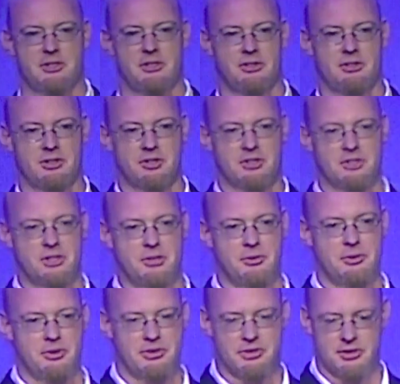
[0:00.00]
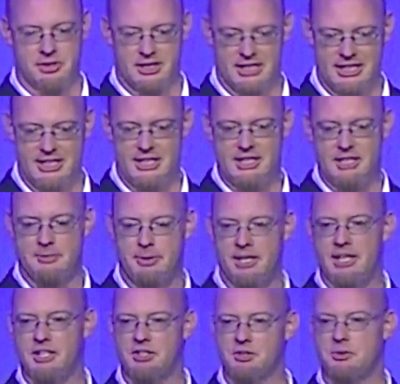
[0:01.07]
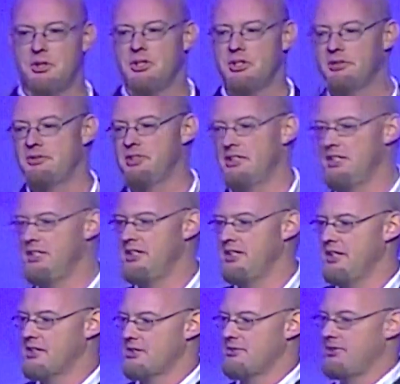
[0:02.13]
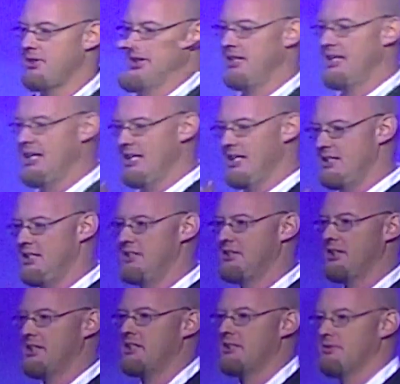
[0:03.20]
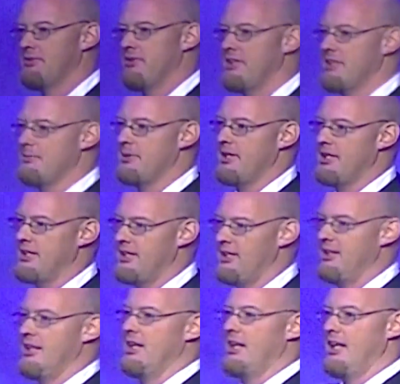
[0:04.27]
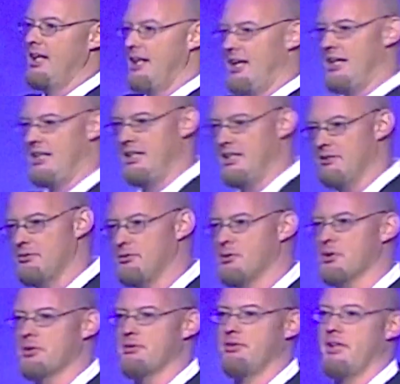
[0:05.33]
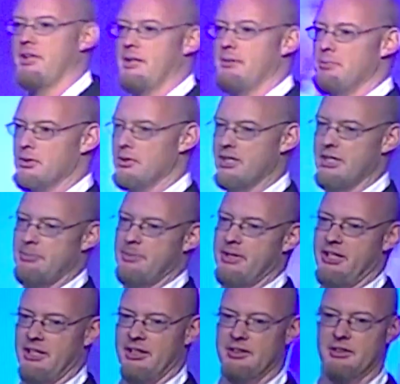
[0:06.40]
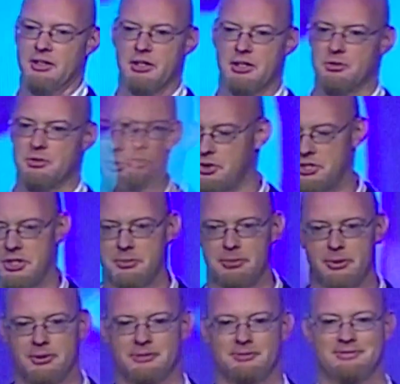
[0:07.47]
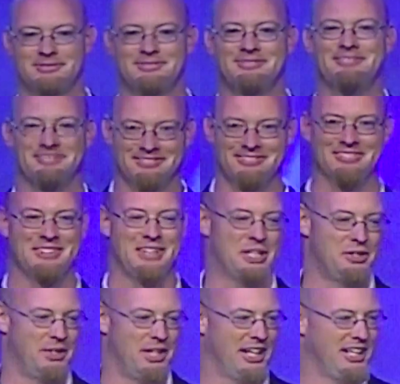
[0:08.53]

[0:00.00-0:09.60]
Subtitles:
Start with getting the body strong enough to detoxify the body, and then fortify it, build it up again. It's real simple. Thank you, guys.